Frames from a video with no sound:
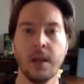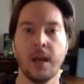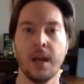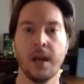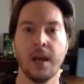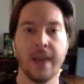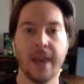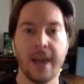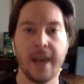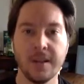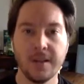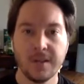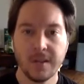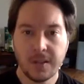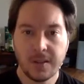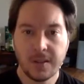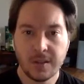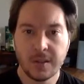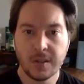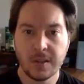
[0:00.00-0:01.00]
And that is
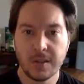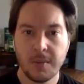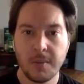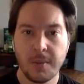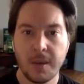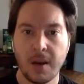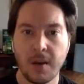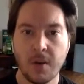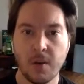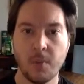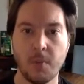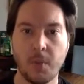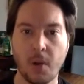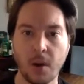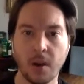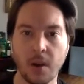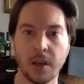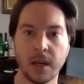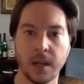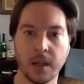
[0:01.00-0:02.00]
like, this is inbound
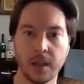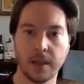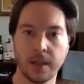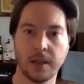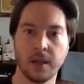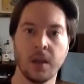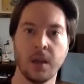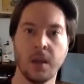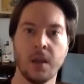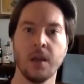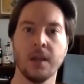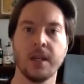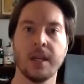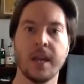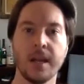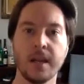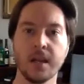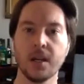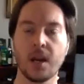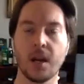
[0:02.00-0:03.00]
marketing, like
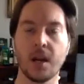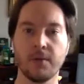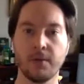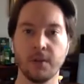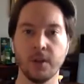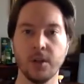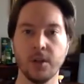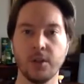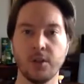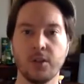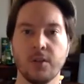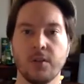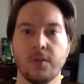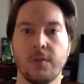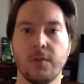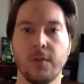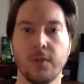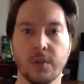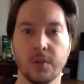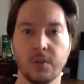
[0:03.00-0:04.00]
getting coverage
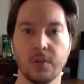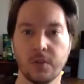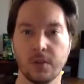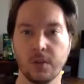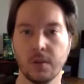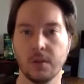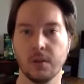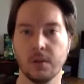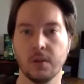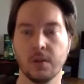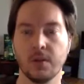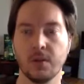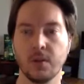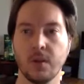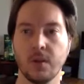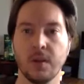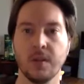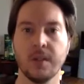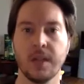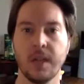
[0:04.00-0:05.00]
to a
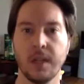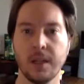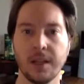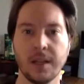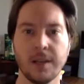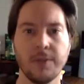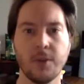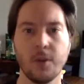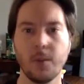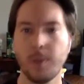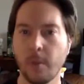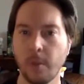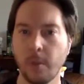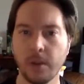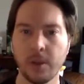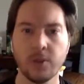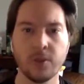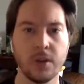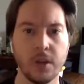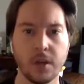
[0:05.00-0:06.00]
certain extent. Like if you're a
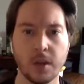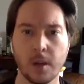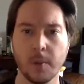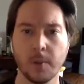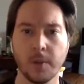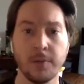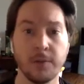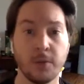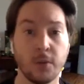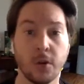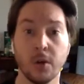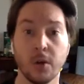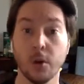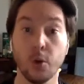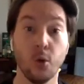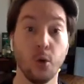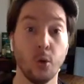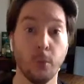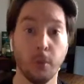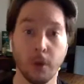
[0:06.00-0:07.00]
publicly traded company, if you're an
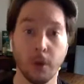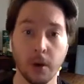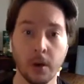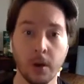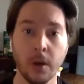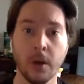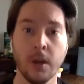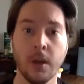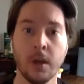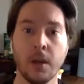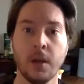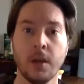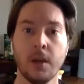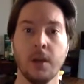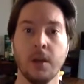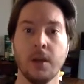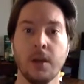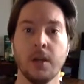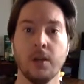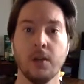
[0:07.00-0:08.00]
Uber,
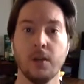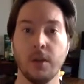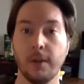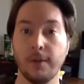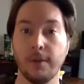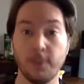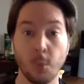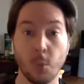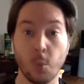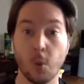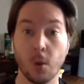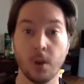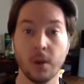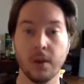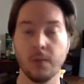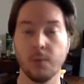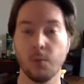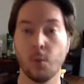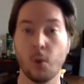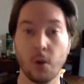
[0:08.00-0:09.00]
if
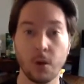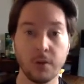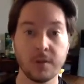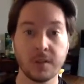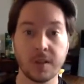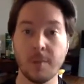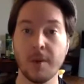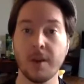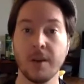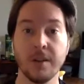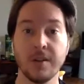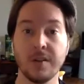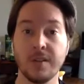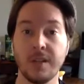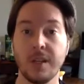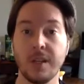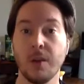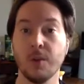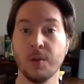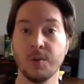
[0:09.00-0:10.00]
words come out of the
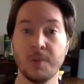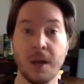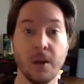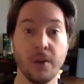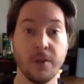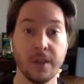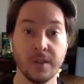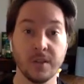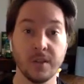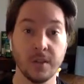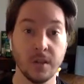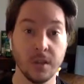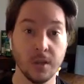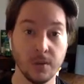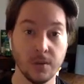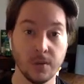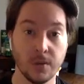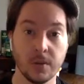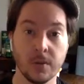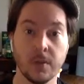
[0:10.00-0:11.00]
CEO's mouth, that's
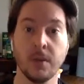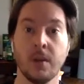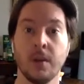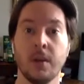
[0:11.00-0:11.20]
news.